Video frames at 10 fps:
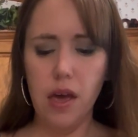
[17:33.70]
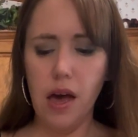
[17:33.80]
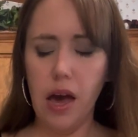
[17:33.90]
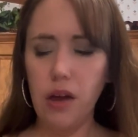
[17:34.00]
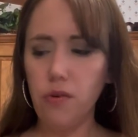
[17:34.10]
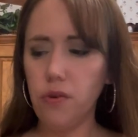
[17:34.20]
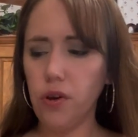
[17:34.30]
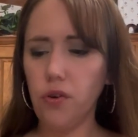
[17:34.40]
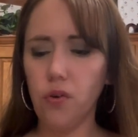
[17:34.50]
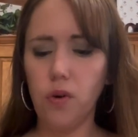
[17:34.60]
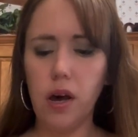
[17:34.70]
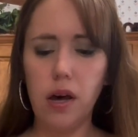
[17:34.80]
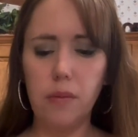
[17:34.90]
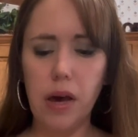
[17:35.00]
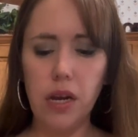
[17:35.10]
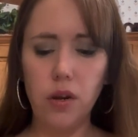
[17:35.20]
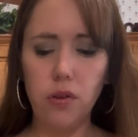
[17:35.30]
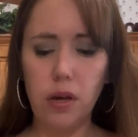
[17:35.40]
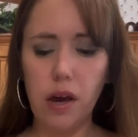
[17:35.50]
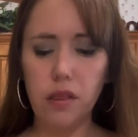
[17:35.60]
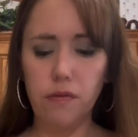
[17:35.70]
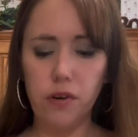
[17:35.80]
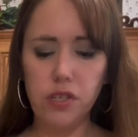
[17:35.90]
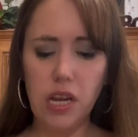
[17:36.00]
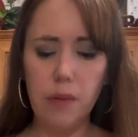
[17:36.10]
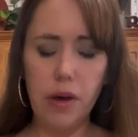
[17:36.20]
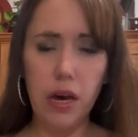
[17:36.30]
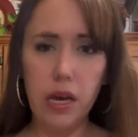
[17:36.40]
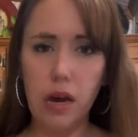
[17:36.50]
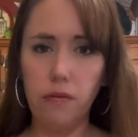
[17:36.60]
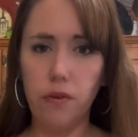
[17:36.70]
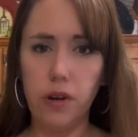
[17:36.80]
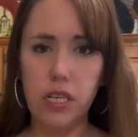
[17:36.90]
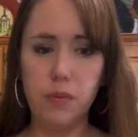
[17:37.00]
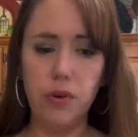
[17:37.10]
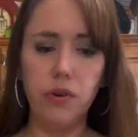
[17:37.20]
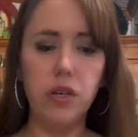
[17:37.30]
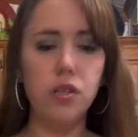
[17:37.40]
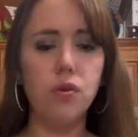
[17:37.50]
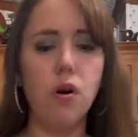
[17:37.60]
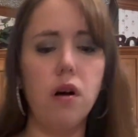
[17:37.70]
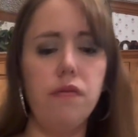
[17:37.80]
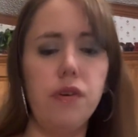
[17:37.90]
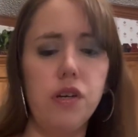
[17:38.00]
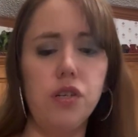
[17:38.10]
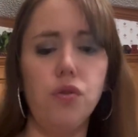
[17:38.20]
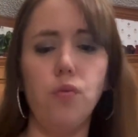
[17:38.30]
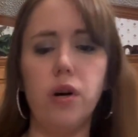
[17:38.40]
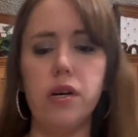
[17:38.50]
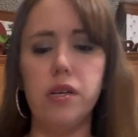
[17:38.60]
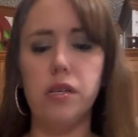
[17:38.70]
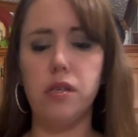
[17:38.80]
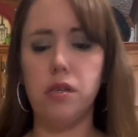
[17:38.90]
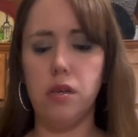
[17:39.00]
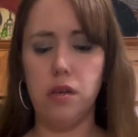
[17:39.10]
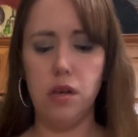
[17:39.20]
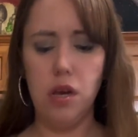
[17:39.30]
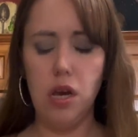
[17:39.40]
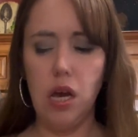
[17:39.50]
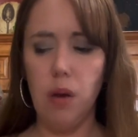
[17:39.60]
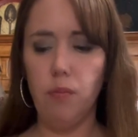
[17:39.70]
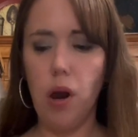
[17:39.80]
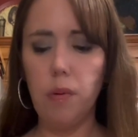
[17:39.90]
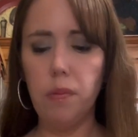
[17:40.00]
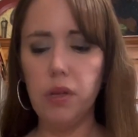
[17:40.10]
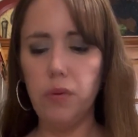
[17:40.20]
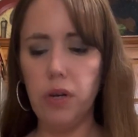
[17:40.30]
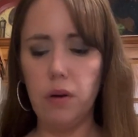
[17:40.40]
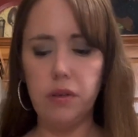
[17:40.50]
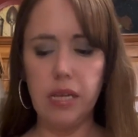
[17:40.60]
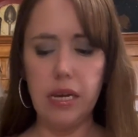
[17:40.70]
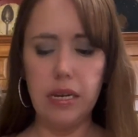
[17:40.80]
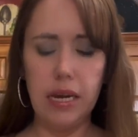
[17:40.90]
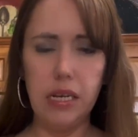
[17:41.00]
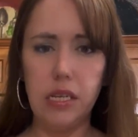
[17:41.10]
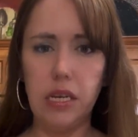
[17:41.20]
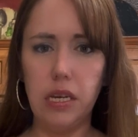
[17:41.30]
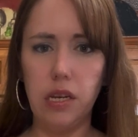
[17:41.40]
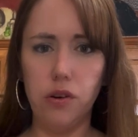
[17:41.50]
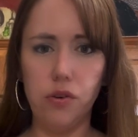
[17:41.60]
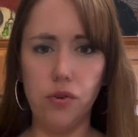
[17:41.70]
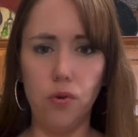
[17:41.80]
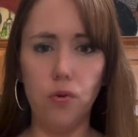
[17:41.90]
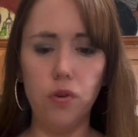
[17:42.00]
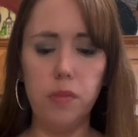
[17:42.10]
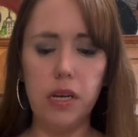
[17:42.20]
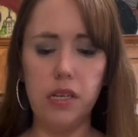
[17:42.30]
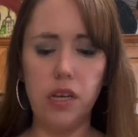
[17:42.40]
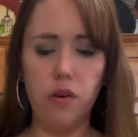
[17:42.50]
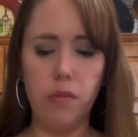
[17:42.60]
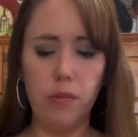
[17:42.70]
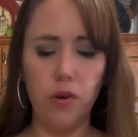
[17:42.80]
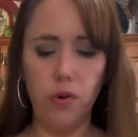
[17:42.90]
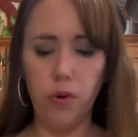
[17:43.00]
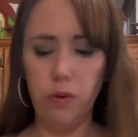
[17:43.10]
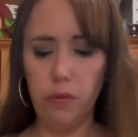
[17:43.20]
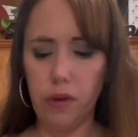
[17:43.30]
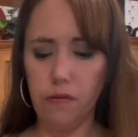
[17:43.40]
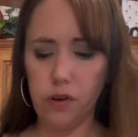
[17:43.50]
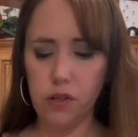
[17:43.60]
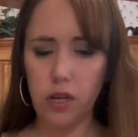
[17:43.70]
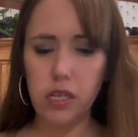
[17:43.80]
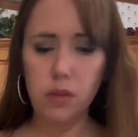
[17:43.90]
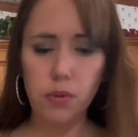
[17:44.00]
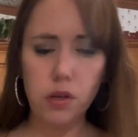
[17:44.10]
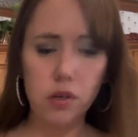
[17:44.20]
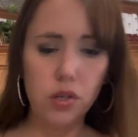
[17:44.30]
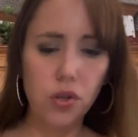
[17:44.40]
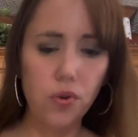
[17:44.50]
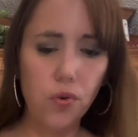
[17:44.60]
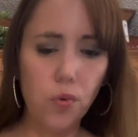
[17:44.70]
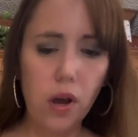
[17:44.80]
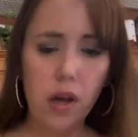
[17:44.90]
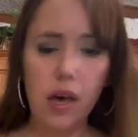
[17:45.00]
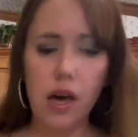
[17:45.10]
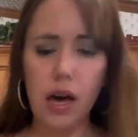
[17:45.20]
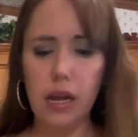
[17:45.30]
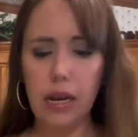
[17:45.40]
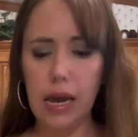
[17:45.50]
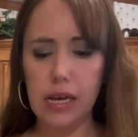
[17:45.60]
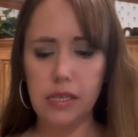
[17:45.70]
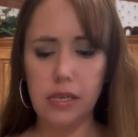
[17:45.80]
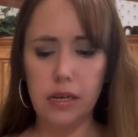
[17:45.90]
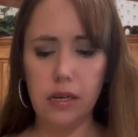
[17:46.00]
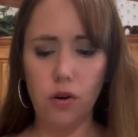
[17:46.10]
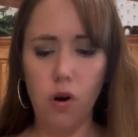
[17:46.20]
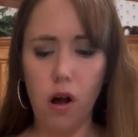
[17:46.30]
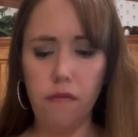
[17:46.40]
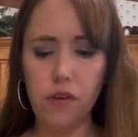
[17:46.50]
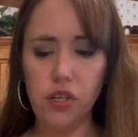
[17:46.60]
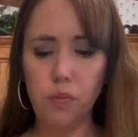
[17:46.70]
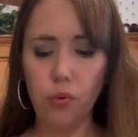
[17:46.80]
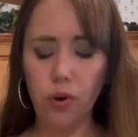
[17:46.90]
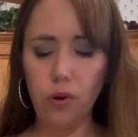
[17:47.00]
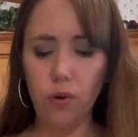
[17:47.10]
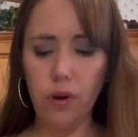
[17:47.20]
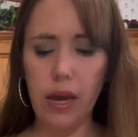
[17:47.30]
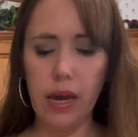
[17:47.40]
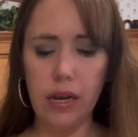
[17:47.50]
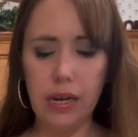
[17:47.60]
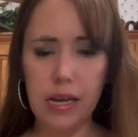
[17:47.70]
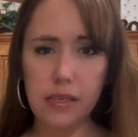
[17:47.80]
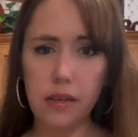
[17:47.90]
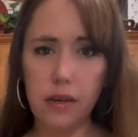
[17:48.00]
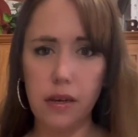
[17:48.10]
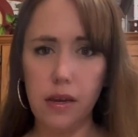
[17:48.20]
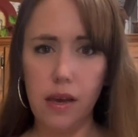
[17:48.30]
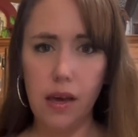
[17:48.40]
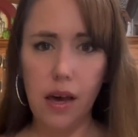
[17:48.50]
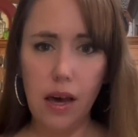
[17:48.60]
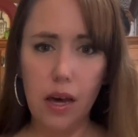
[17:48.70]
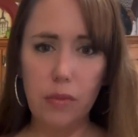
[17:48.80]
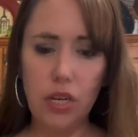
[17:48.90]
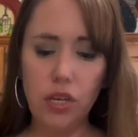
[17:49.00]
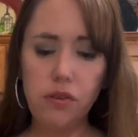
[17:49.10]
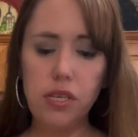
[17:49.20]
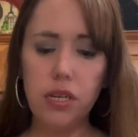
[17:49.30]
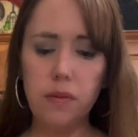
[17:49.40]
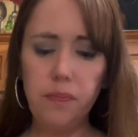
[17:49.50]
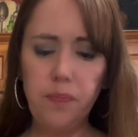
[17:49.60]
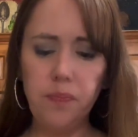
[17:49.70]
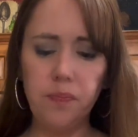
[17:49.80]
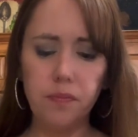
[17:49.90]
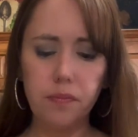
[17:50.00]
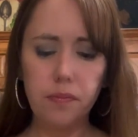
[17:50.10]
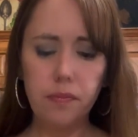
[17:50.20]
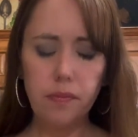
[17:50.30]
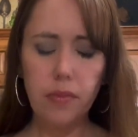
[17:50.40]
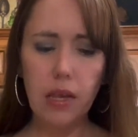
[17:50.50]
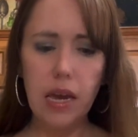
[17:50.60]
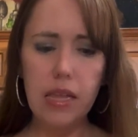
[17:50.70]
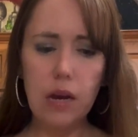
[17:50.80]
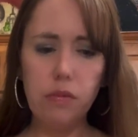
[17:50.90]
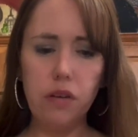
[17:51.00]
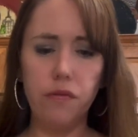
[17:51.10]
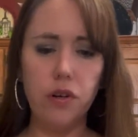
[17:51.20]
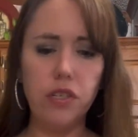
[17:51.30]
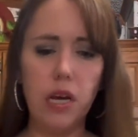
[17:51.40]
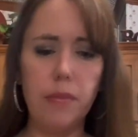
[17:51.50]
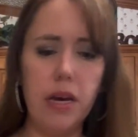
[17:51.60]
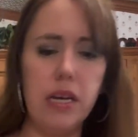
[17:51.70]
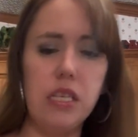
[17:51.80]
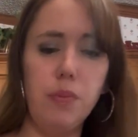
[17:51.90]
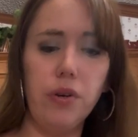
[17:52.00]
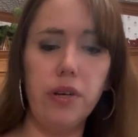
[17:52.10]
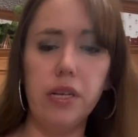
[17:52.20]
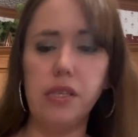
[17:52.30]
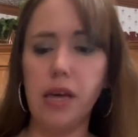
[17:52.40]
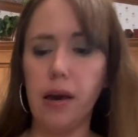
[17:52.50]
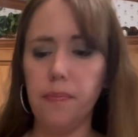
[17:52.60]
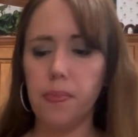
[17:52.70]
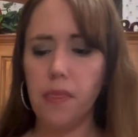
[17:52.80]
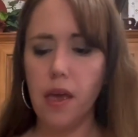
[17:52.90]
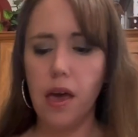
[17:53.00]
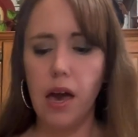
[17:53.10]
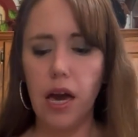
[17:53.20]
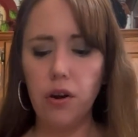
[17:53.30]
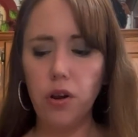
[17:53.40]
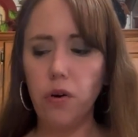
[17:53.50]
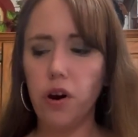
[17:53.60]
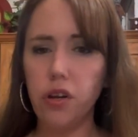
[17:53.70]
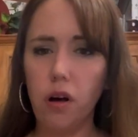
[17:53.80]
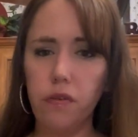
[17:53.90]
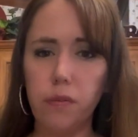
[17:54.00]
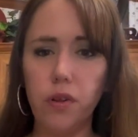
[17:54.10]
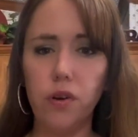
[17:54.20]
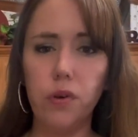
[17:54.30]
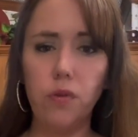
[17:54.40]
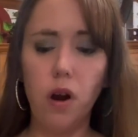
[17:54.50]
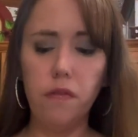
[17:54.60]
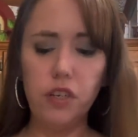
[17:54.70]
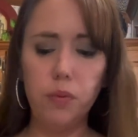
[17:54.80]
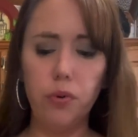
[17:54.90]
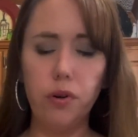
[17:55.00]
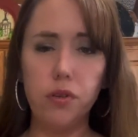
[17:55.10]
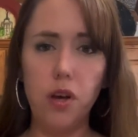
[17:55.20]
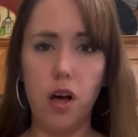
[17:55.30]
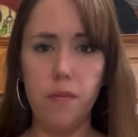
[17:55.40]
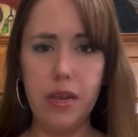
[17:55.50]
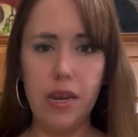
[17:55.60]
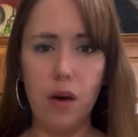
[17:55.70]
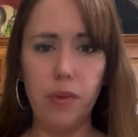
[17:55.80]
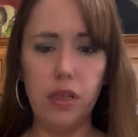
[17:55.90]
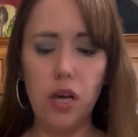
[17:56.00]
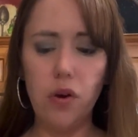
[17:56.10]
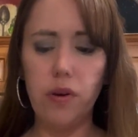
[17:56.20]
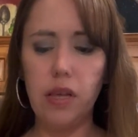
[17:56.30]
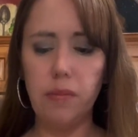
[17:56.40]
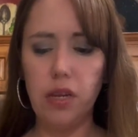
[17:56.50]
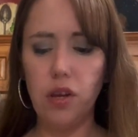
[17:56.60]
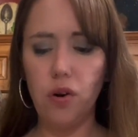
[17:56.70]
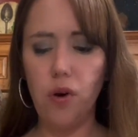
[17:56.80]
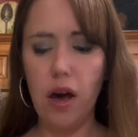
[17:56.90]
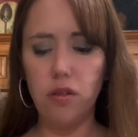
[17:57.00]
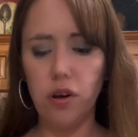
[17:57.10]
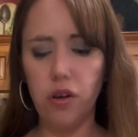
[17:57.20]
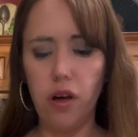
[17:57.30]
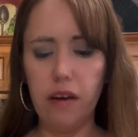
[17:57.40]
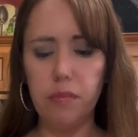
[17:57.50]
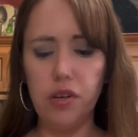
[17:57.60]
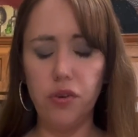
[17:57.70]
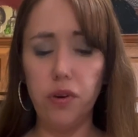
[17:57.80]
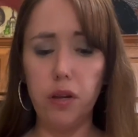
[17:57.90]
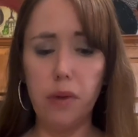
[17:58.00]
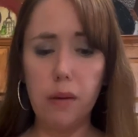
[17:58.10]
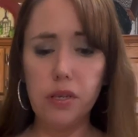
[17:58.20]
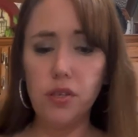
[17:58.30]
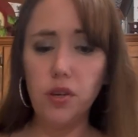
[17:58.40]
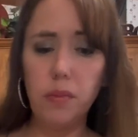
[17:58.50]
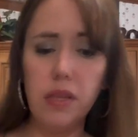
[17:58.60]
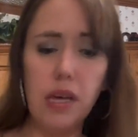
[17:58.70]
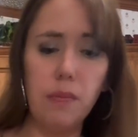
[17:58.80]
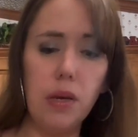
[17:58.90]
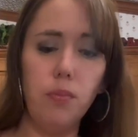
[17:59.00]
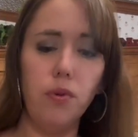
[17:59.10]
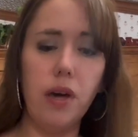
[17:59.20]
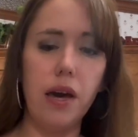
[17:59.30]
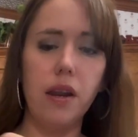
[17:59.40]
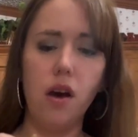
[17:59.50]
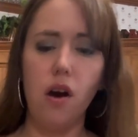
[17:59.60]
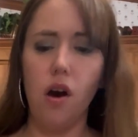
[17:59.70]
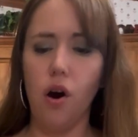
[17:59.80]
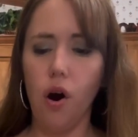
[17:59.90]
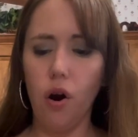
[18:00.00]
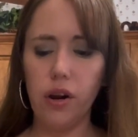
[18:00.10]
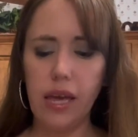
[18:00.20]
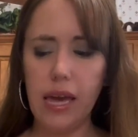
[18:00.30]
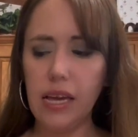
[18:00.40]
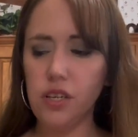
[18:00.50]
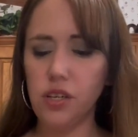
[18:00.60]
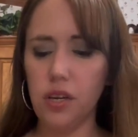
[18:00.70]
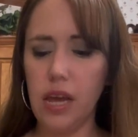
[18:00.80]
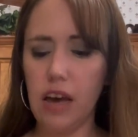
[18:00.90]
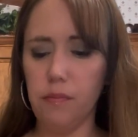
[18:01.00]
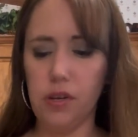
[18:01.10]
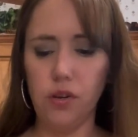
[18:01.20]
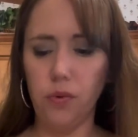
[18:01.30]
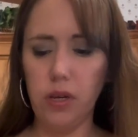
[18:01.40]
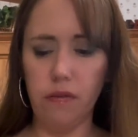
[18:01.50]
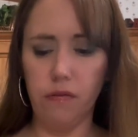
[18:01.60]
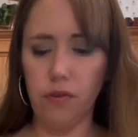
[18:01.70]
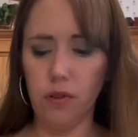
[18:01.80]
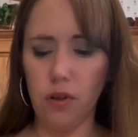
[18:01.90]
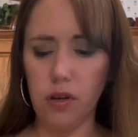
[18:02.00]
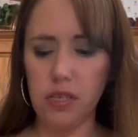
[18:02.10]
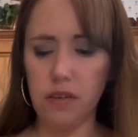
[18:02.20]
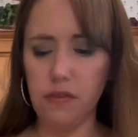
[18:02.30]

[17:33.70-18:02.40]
I don't know. I know that the first time I ever experienced crawfish was probably when I was like 19 years old, because I remember going with my first husband to a NASA crawfish boil at NASA in Houston. And that was the first time I experienced that. I don't know, are y'all familiar with crawfish boils? Comment down below and let me know how long y'all have been doing them. I'm assuming that people that are Cajun have been doing them for the longest of